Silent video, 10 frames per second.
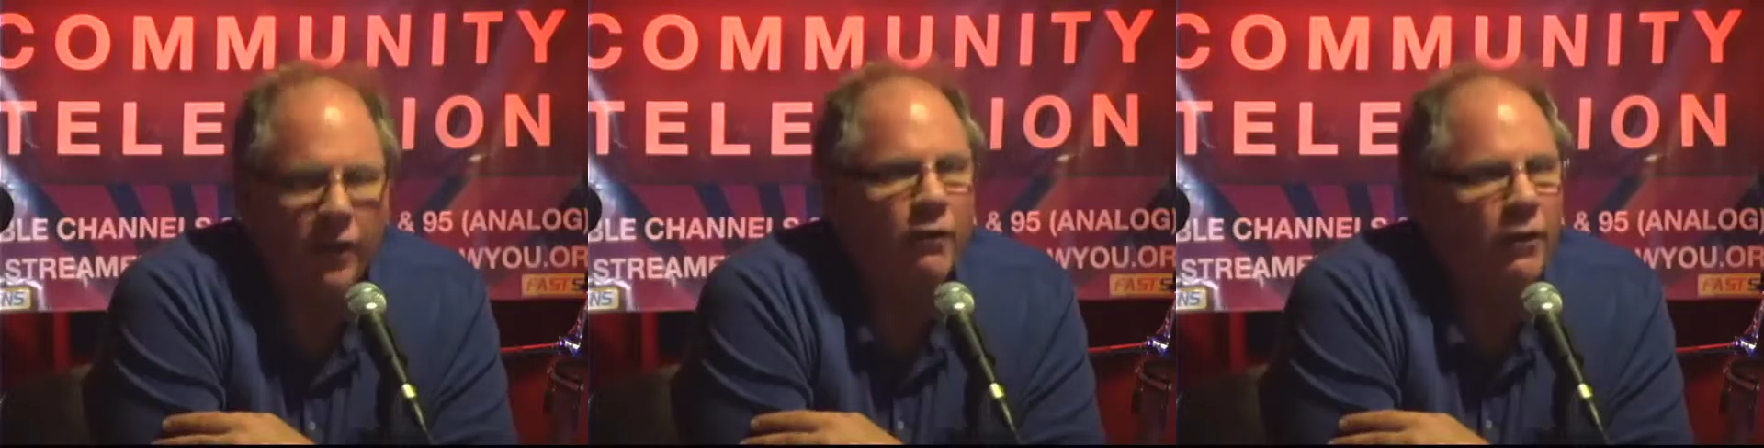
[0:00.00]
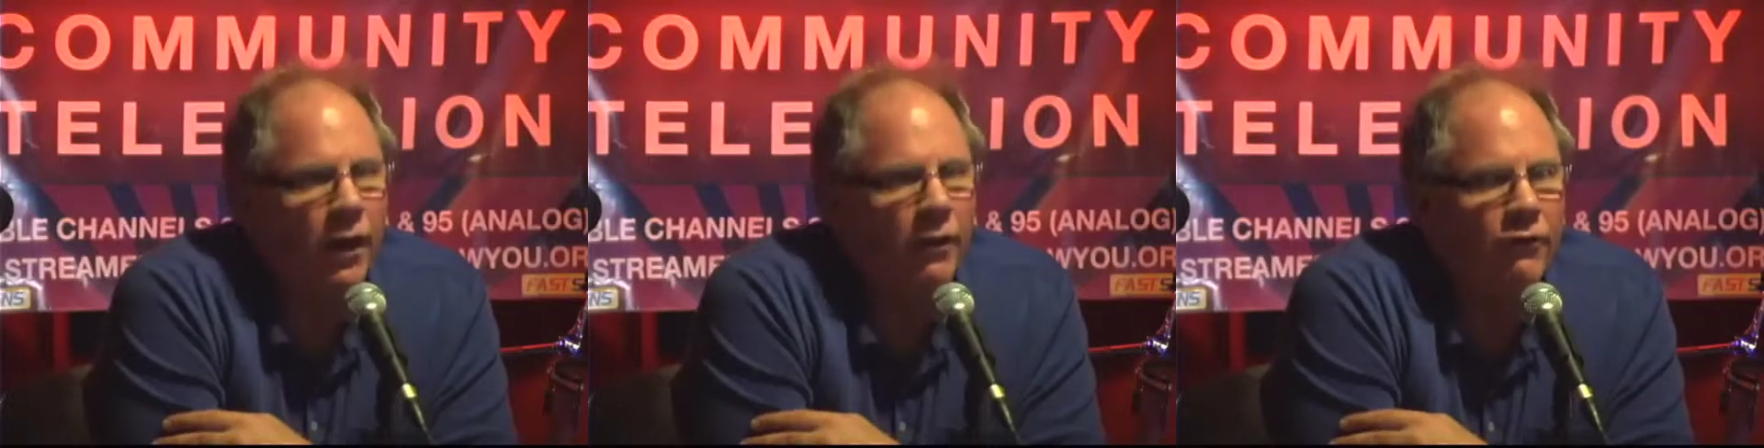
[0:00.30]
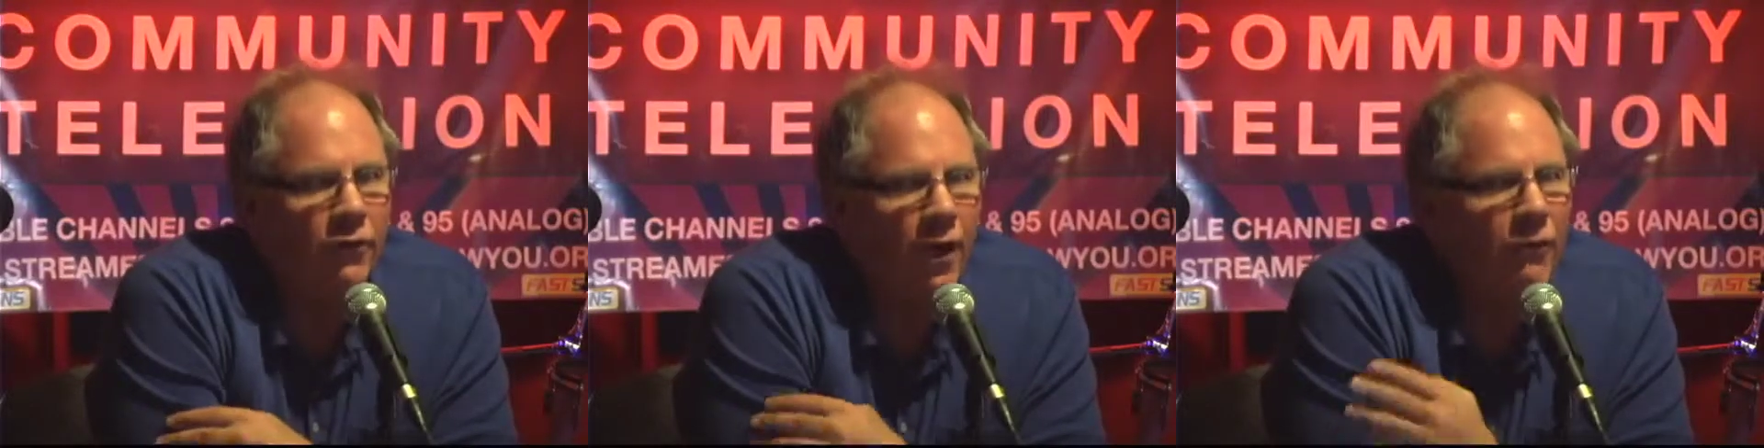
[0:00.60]
internet,
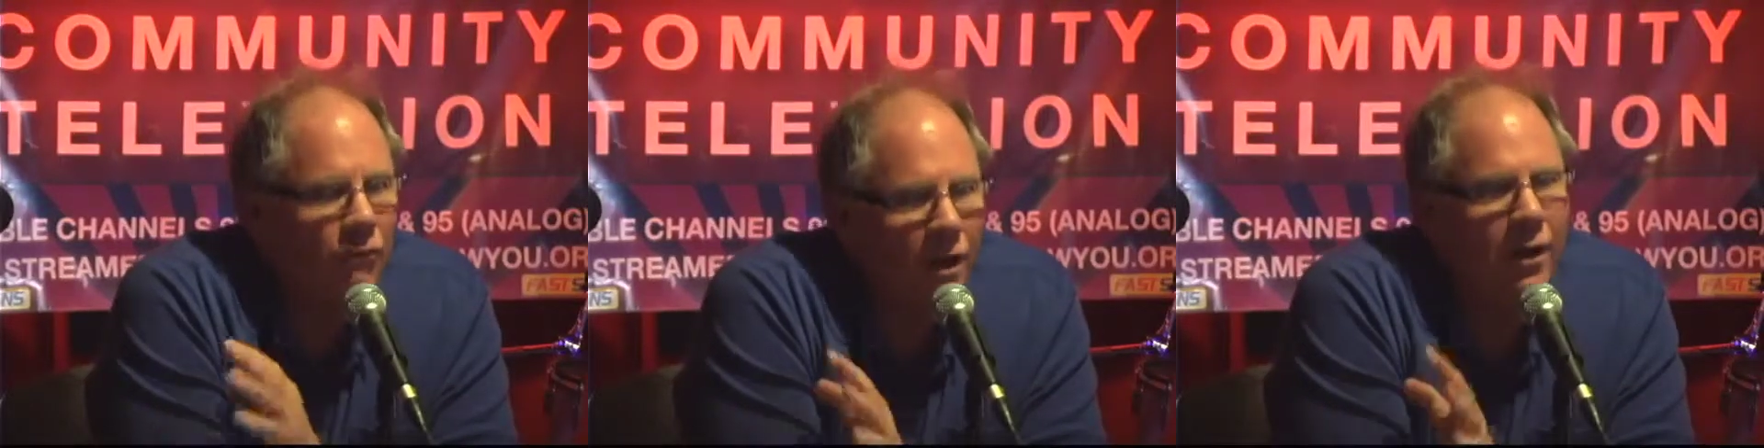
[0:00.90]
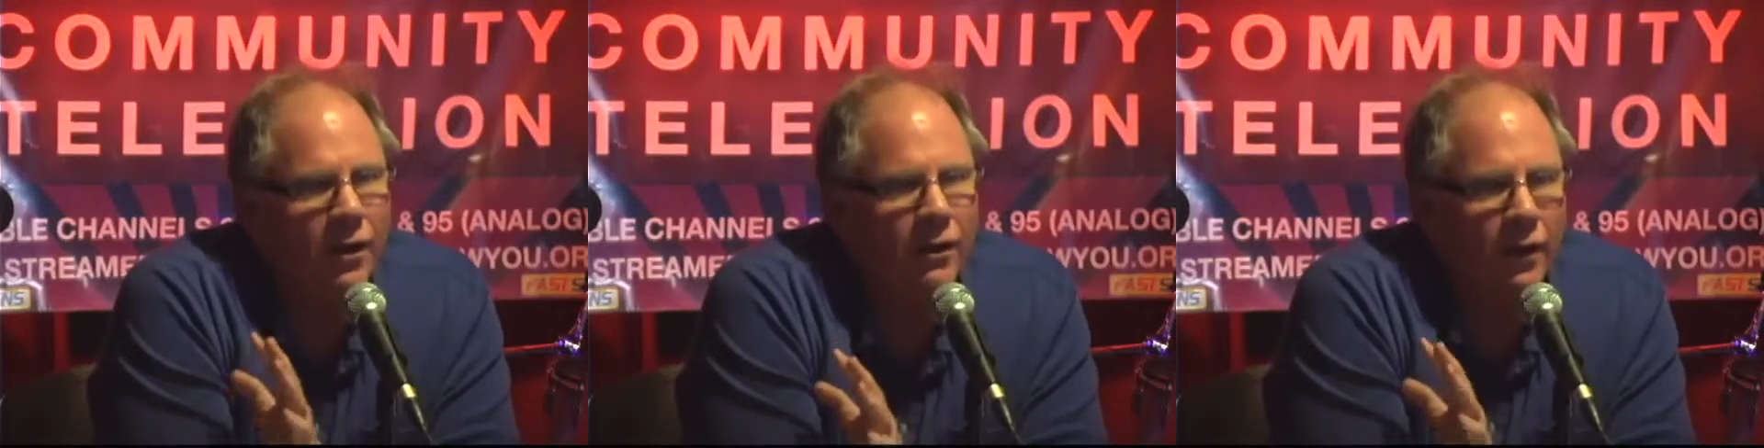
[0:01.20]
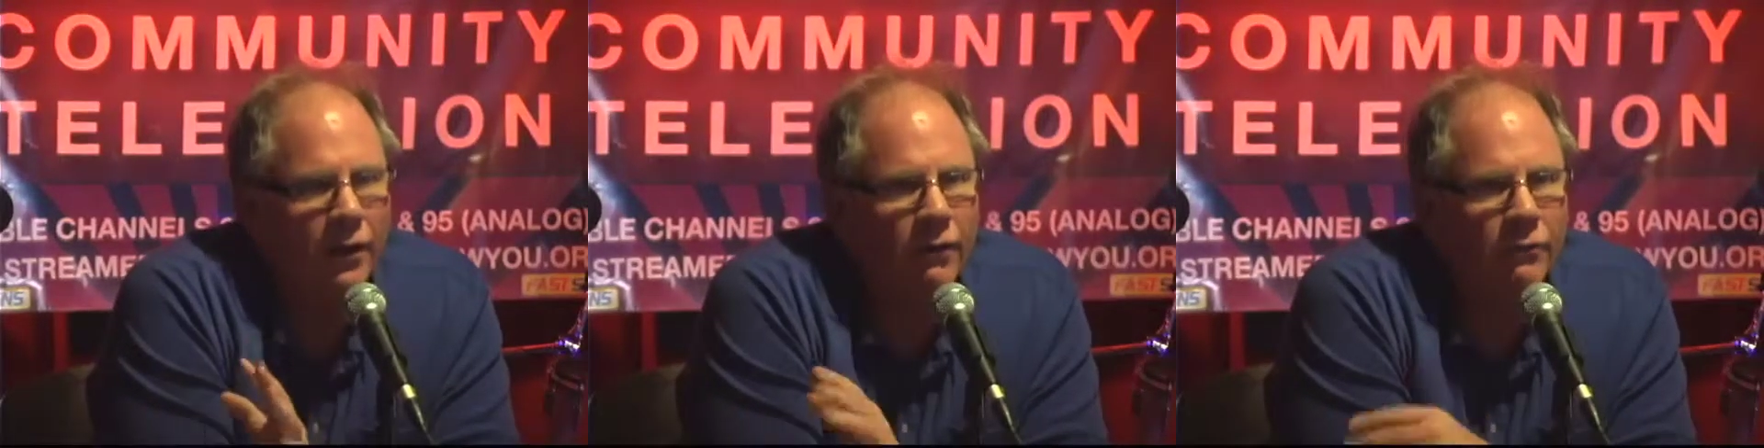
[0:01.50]

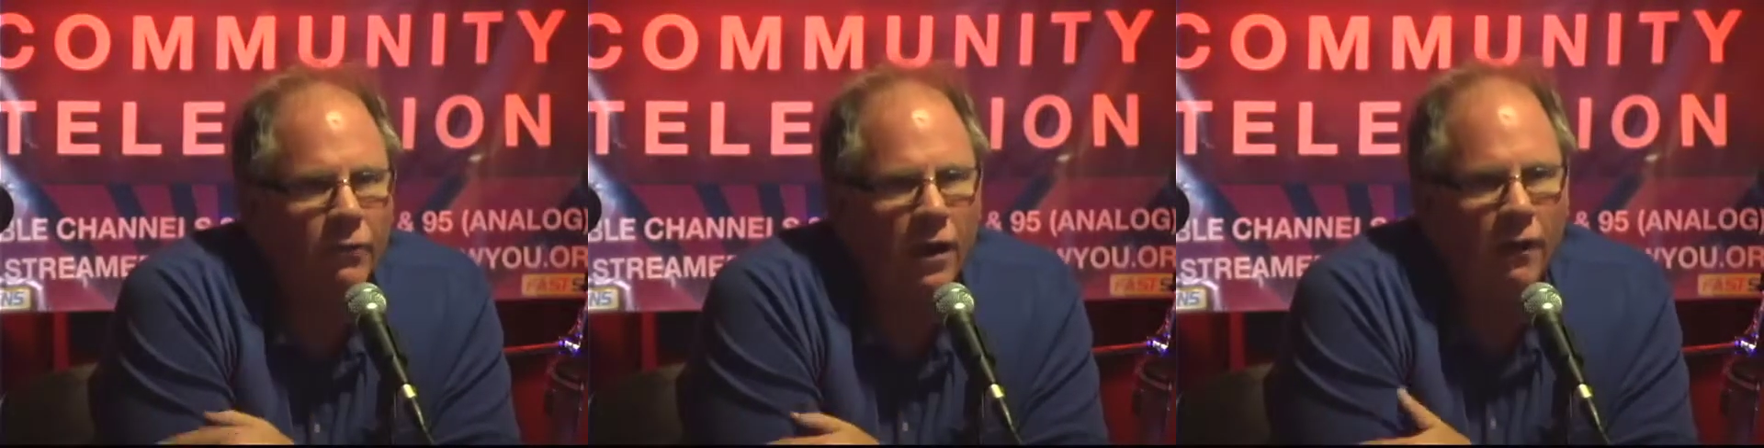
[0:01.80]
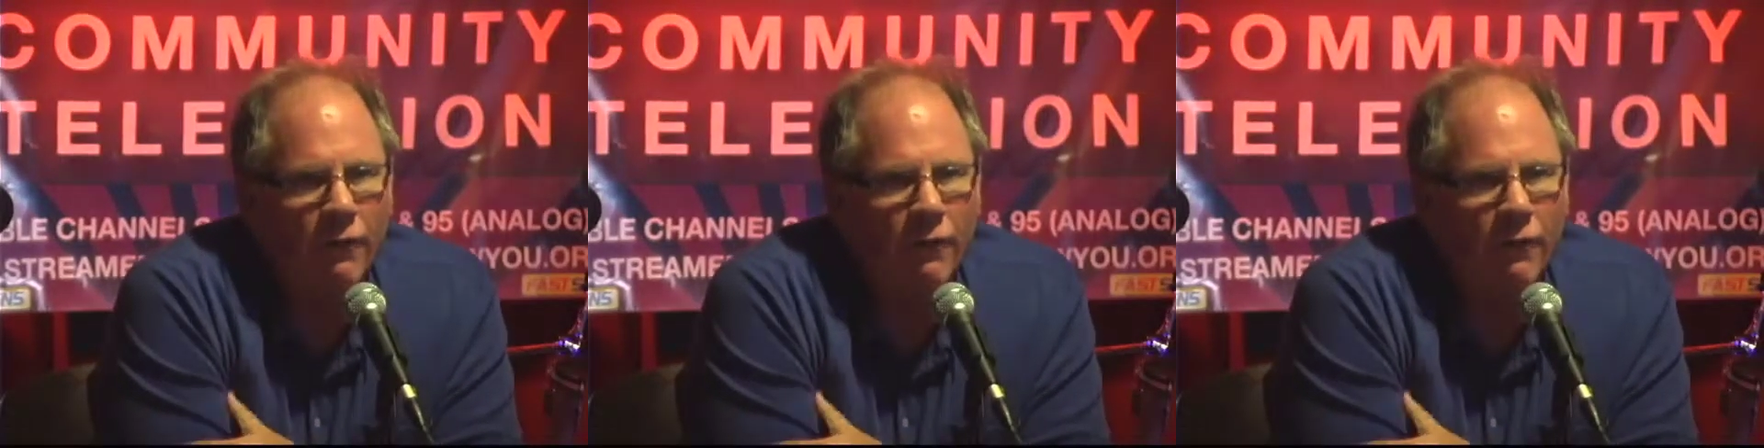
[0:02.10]
ironically, and here's a lot